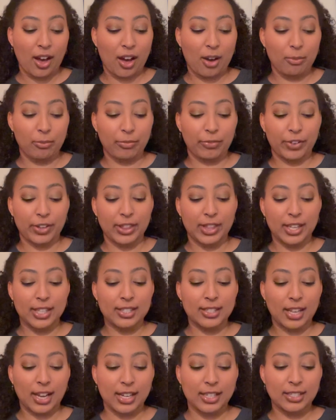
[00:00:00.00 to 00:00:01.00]
for
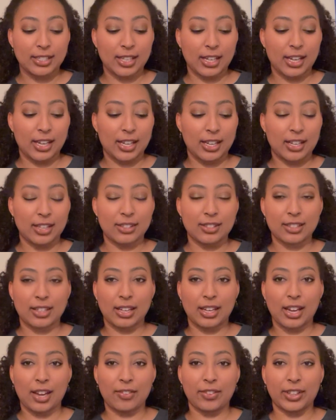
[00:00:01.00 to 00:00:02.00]
this it's
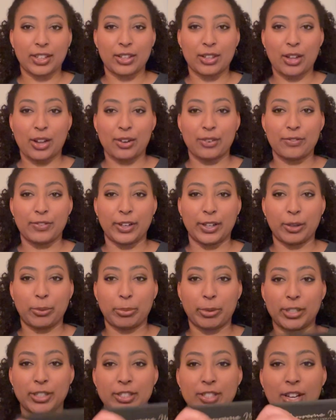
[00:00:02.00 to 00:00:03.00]
gonna have like a lot of
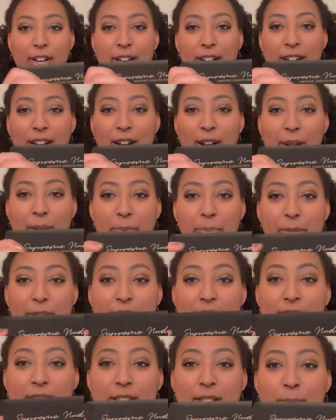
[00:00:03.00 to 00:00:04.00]
fingerprints on it, but
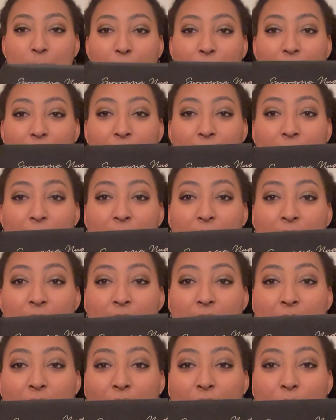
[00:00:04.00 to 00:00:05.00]
this is my
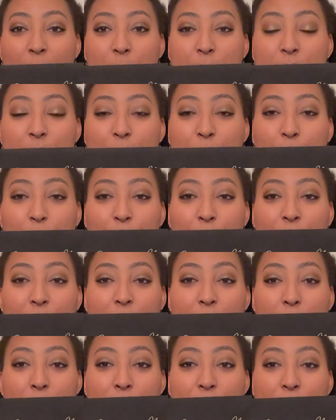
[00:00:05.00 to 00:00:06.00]

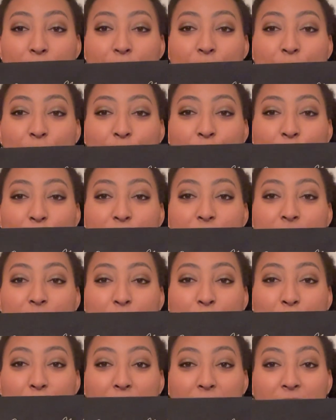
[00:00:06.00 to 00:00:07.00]
Supreme Nudes.
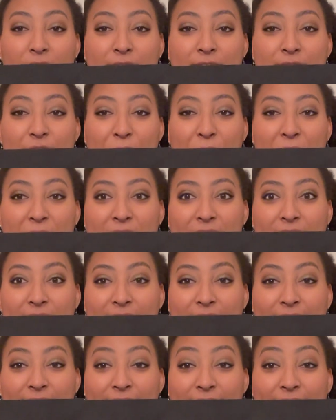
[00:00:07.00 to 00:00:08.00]
I'm trying not to create a
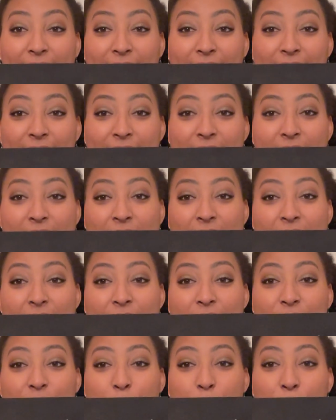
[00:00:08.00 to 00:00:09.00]
glare again.
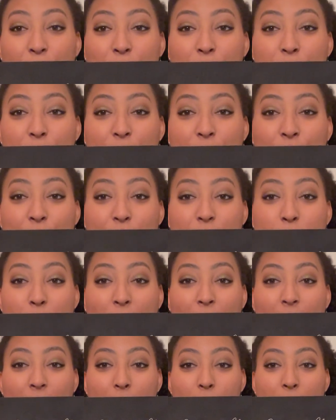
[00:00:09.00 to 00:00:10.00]
Supreme Nudes
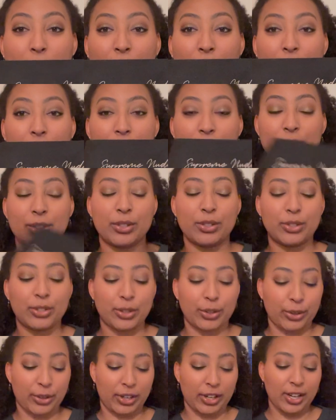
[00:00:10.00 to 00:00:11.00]
palette by artist
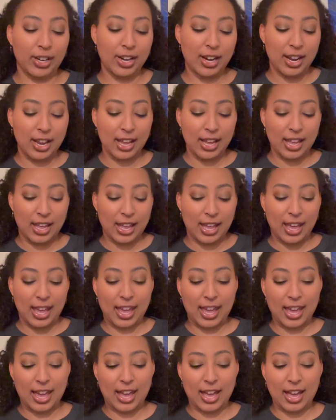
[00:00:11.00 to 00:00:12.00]
Couture.
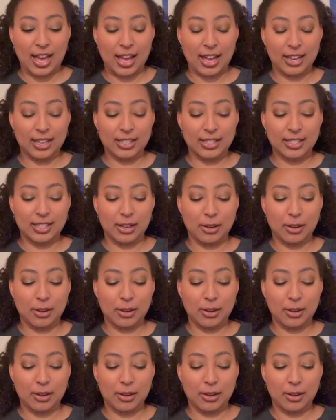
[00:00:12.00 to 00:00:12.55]
And